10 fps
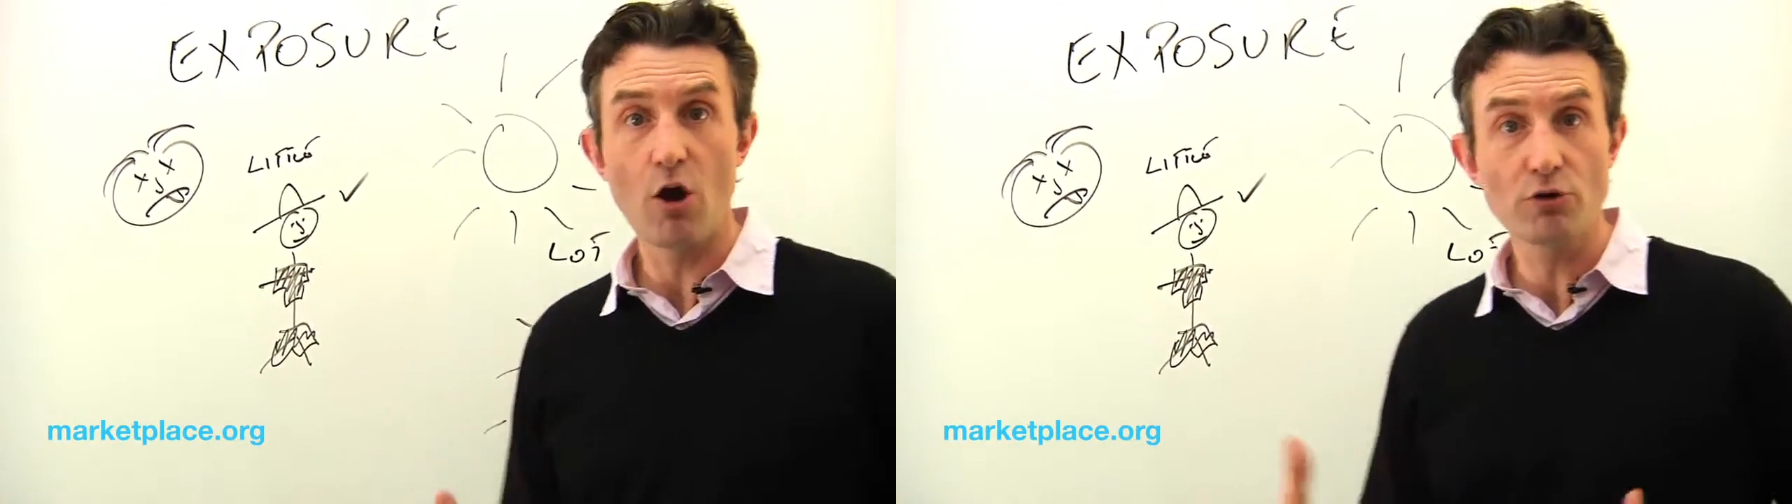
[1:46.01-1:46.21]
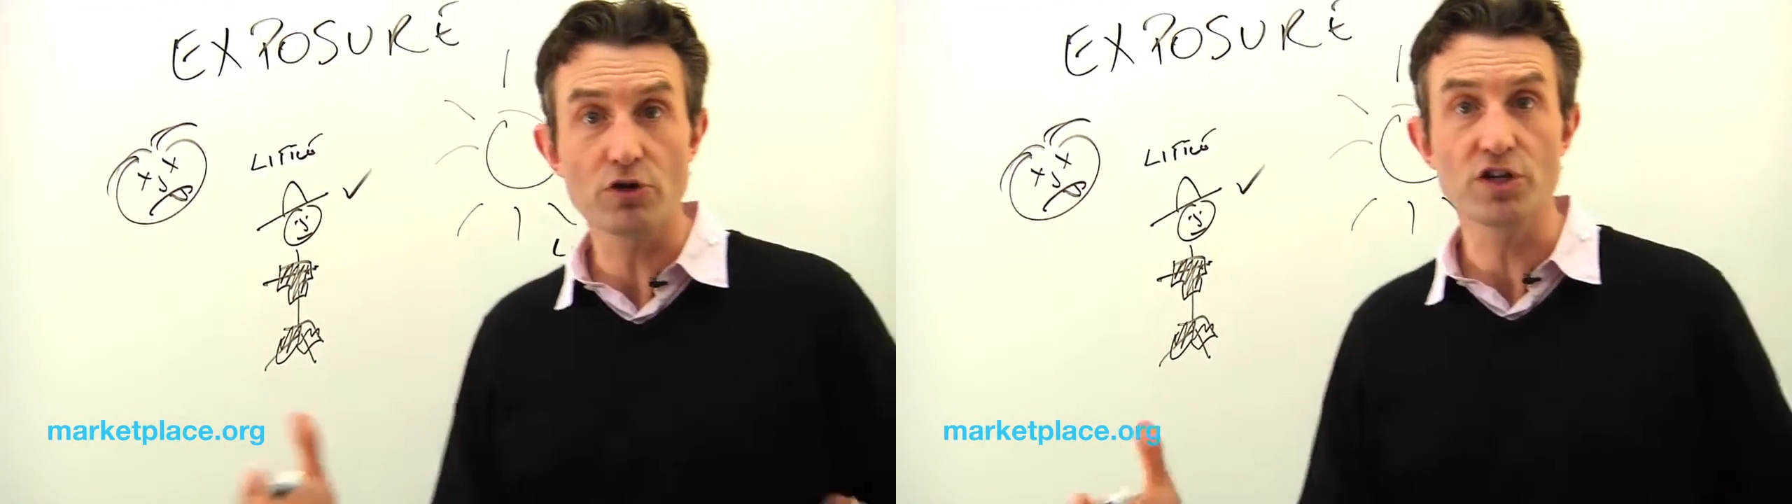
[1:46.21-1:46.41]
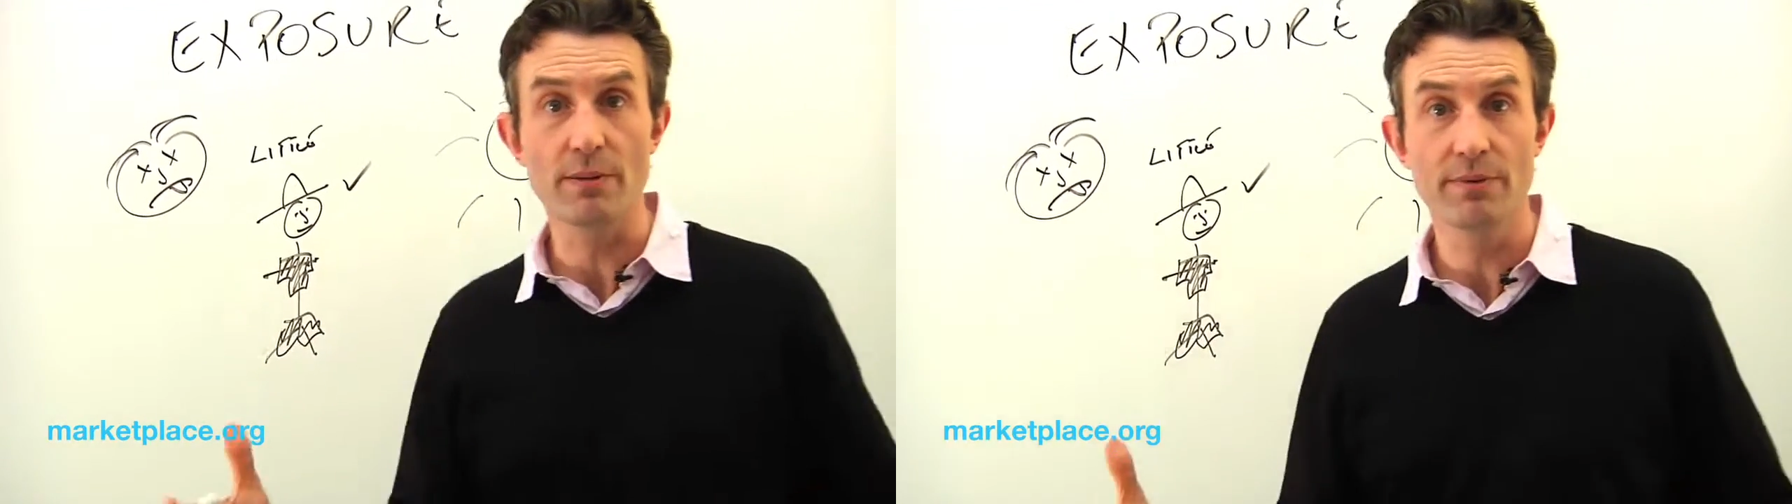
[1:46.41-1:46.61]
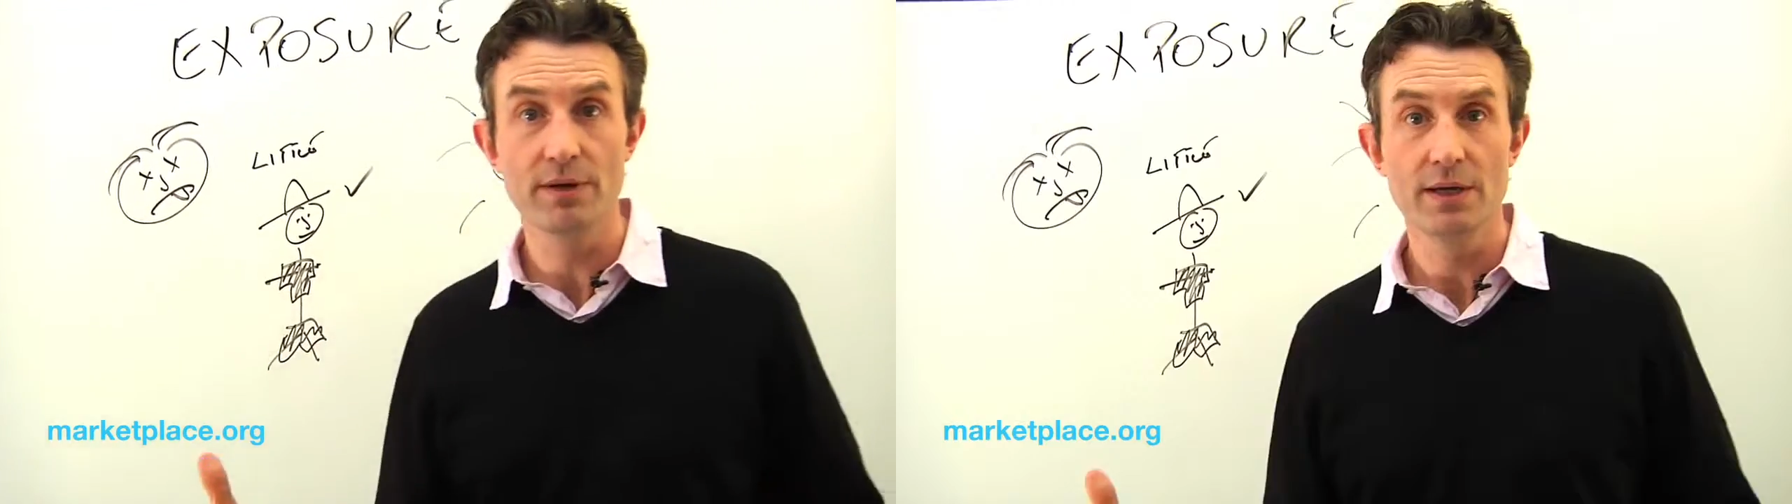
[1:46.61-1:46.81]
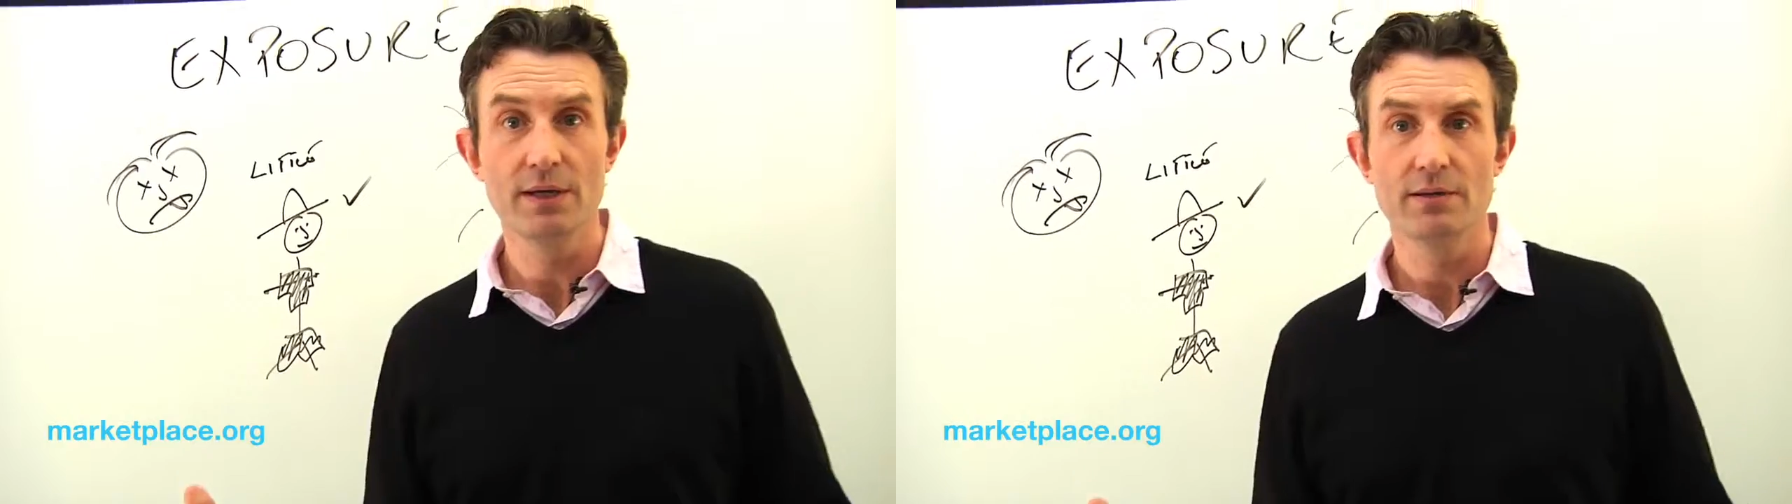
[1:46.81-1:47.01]
ownership.
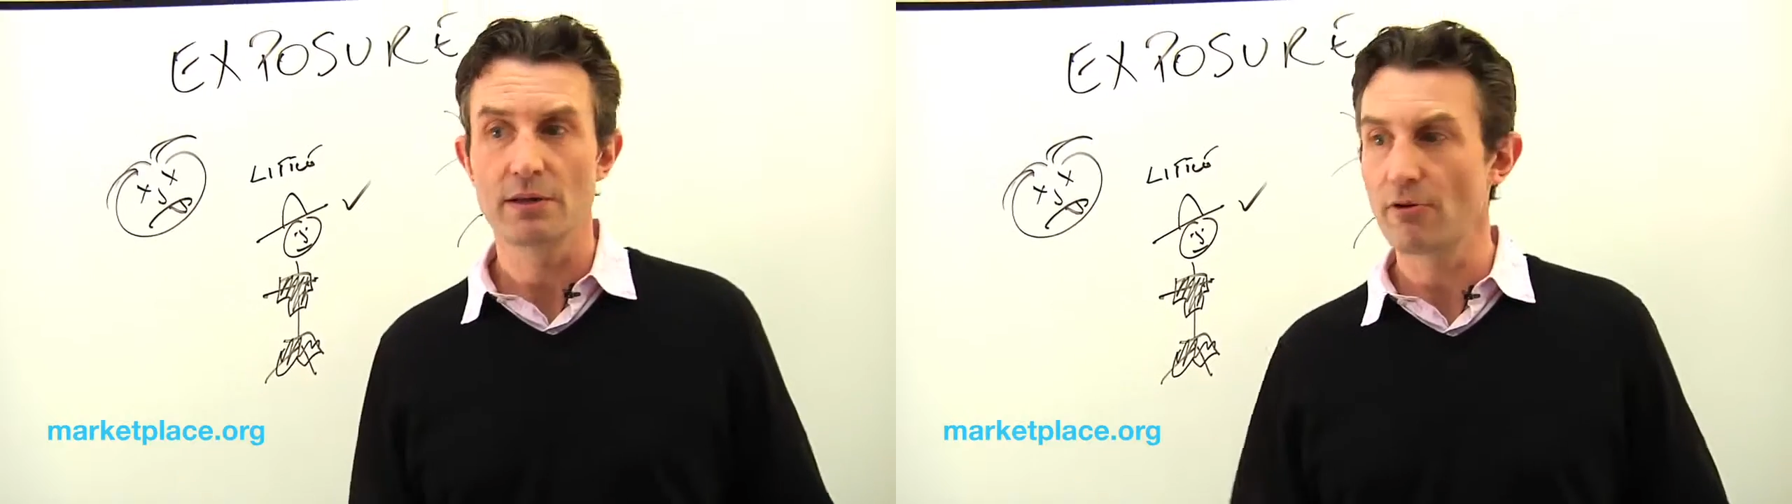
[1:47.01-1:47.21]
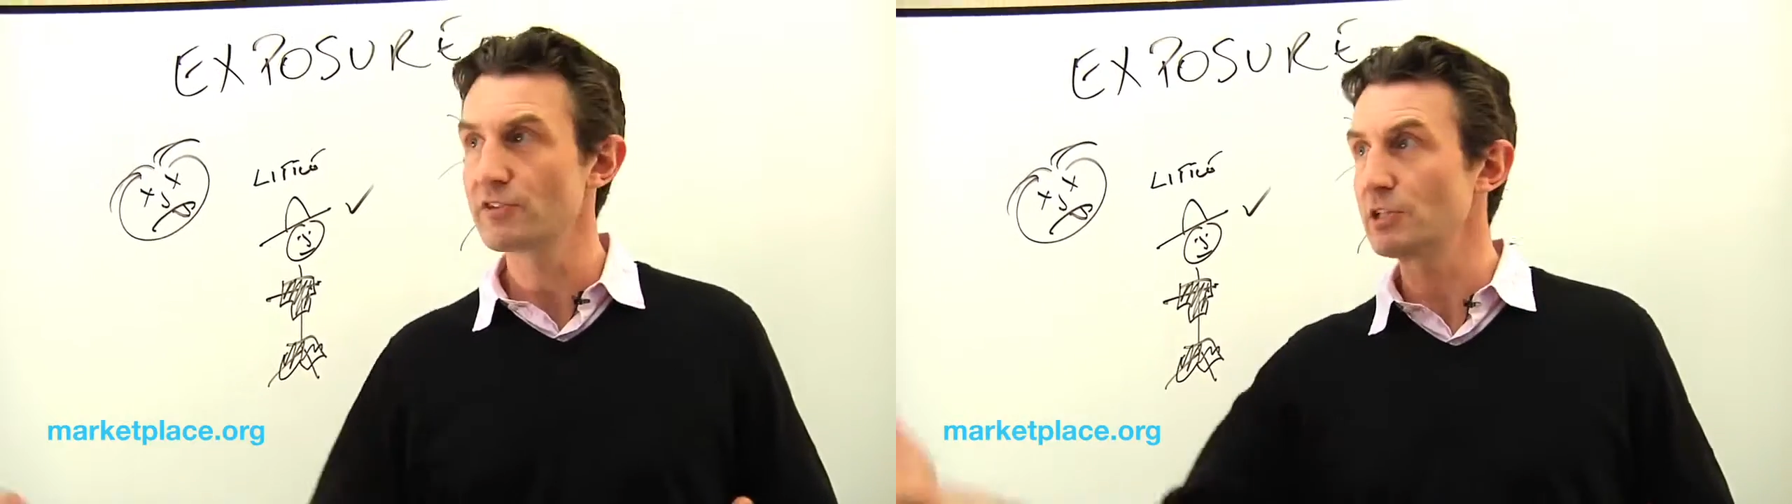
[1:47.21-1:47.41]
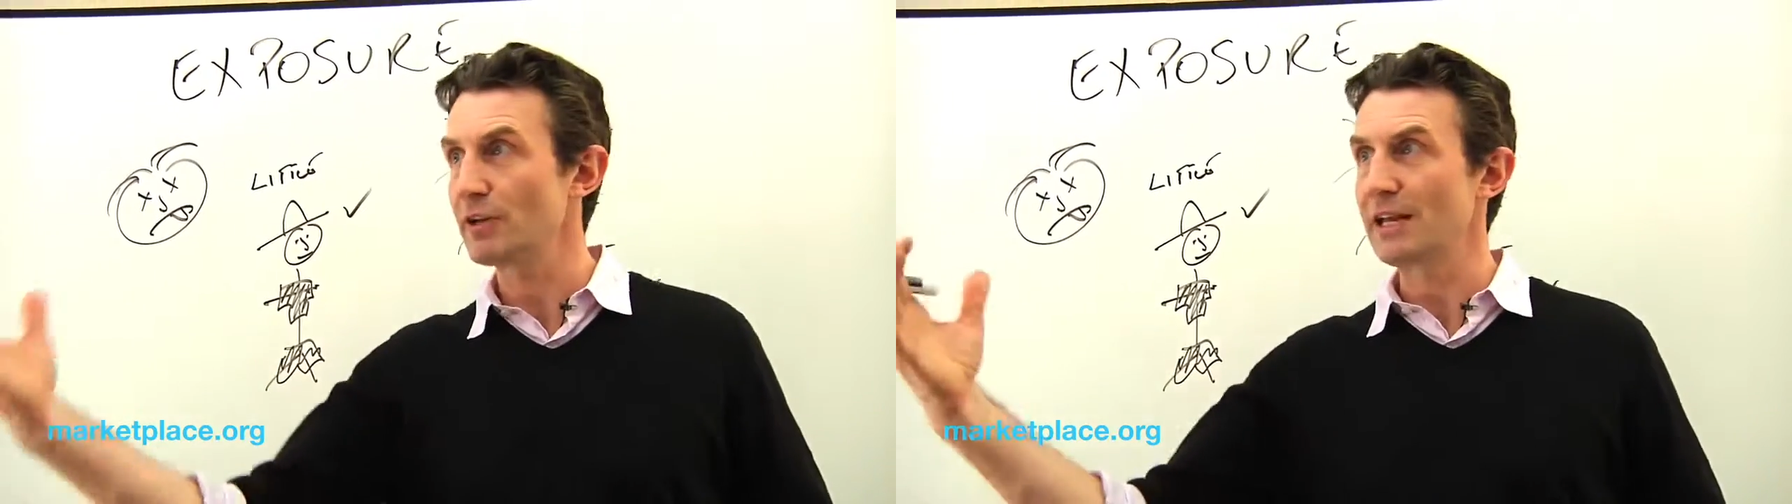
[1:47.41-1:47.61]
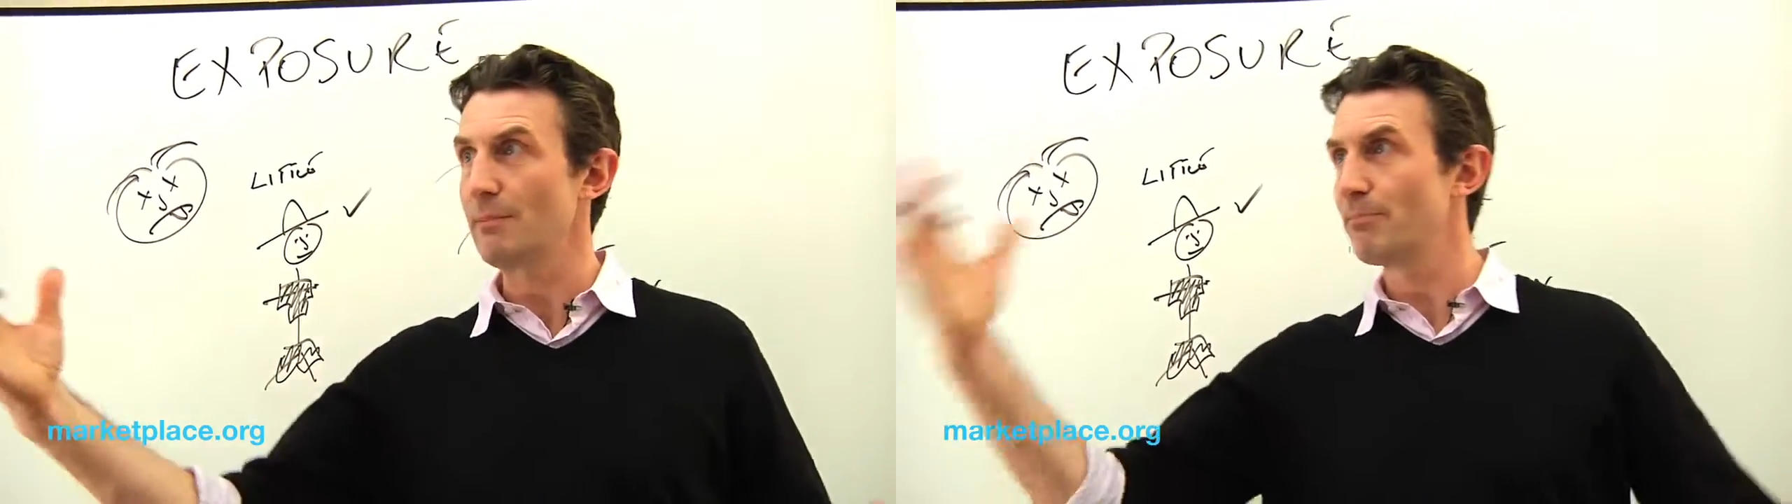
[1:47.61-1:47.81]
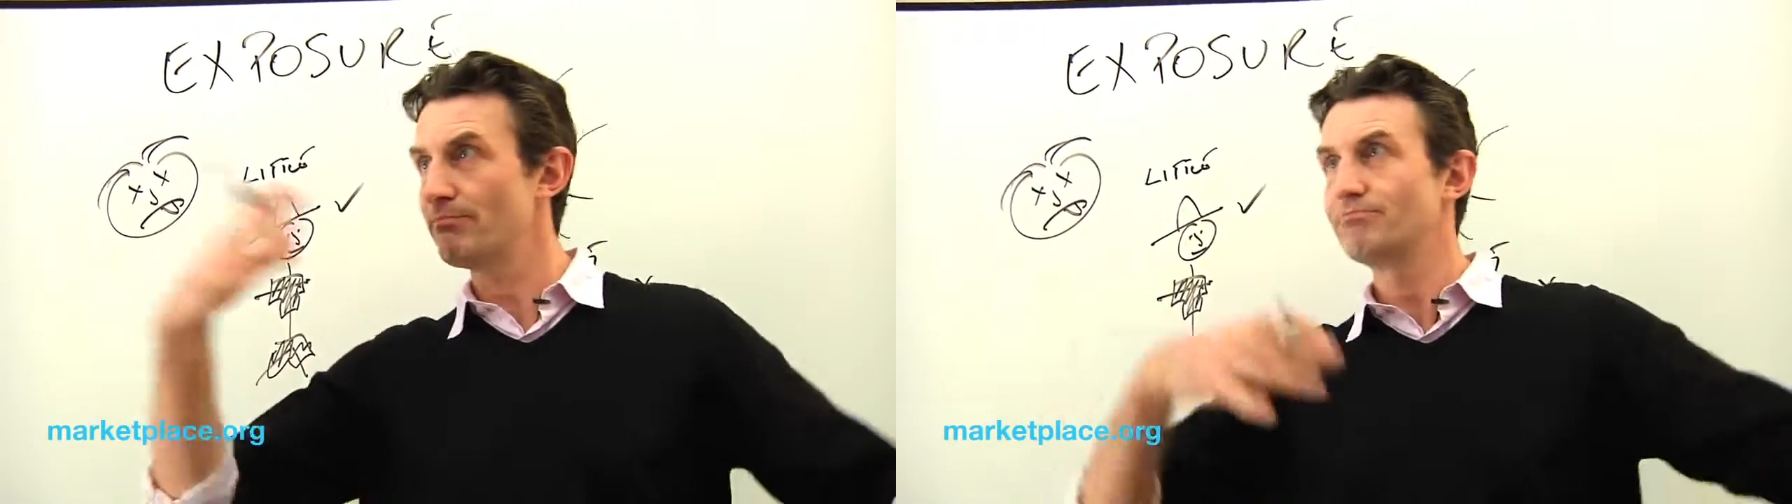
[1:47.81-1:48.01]
They're obviously not getting